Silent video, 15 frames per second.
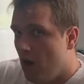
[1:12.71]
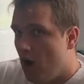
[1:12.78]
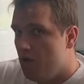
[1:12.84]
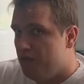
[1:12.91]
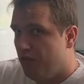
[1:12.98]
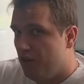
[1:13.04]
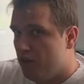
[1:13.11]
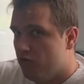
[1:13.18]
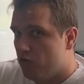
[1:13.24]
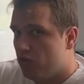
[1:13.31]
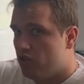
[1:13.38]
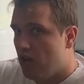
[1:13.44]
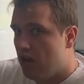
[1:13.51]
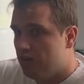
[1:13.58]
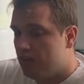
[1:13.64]
Hopefully you're all
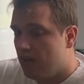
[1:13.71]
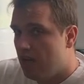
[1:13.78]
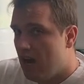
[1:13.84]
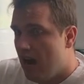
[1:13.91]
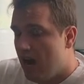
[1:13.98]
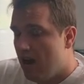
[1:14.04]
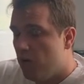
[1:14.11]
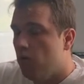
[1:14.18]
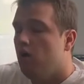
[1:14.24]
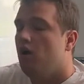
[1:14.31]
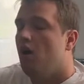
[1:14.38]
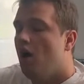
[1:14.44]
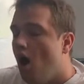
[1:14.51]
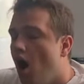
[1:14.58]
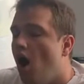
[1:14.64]
shouting now.
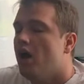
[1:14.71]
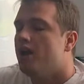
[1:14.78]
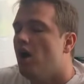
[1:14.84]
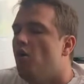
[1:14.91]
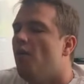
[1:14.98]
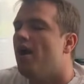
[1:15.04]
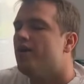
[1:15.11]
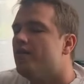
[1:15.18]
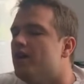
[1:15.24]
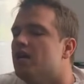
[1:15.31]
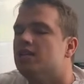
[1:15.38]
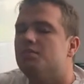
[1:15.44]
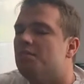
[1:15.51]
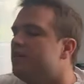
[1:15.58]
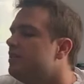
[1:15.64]
I know where it
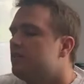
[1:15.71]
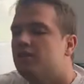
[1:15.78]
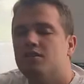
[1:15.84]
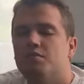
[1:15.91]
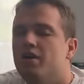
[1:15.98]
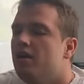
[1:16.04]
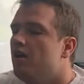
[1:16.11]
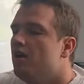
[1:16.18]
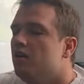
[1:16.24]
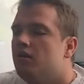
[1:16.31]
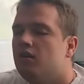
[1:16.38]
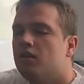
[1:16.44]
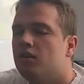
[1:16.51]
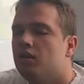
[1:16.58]
is, Mr. Smith.